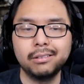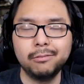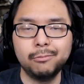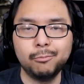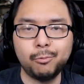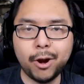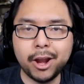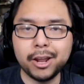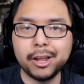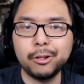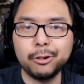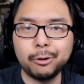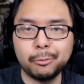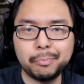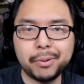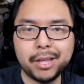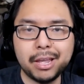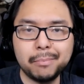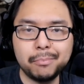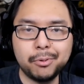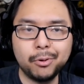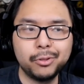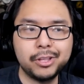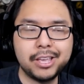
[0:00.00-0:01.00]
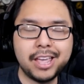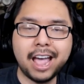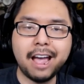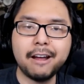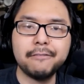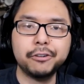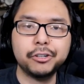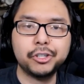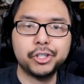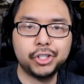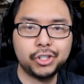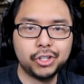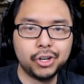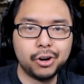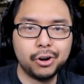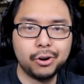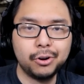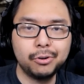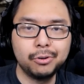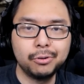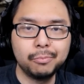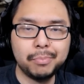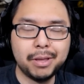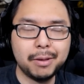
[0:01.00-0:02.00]
regular people, the average
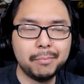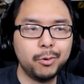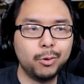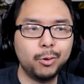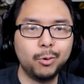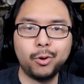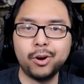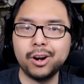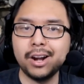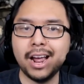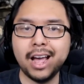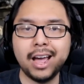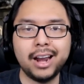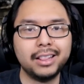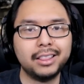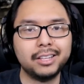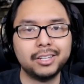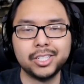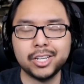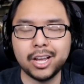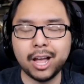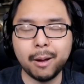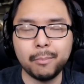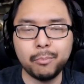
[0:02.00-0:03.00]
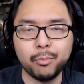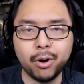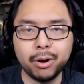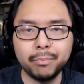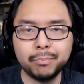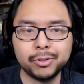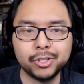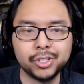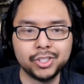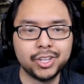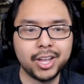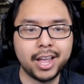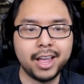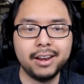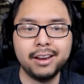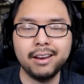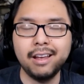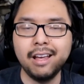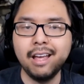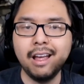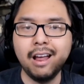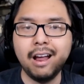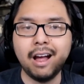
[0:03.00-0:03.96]
Joe, people who are not at the top 1%,